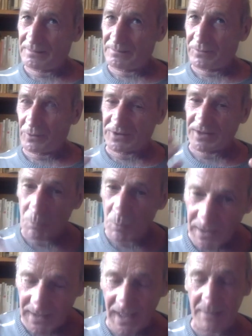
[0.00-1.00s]
for
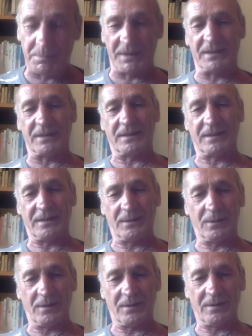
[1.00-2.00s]
someone happens, you
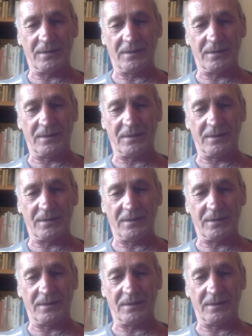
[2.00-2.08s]
know?